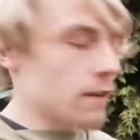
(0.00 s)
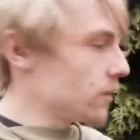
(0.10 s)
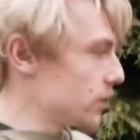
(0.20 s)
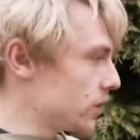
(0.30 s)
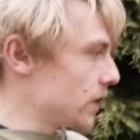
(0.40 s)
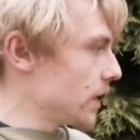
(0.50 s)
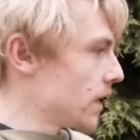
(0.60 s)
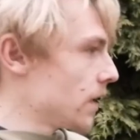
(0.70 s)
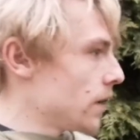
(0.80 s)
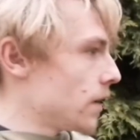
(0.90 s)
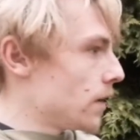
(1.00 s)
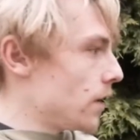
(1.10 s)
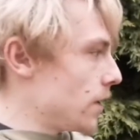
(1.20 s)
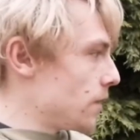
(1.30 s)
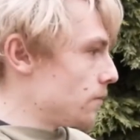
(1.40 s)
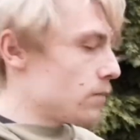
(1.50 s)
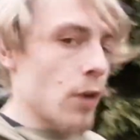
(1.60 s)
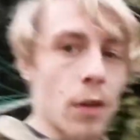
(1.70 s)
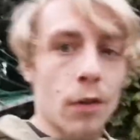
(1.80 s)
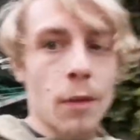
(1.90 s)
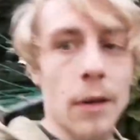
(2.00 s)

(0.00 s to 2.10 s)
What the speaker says: So I've literally not long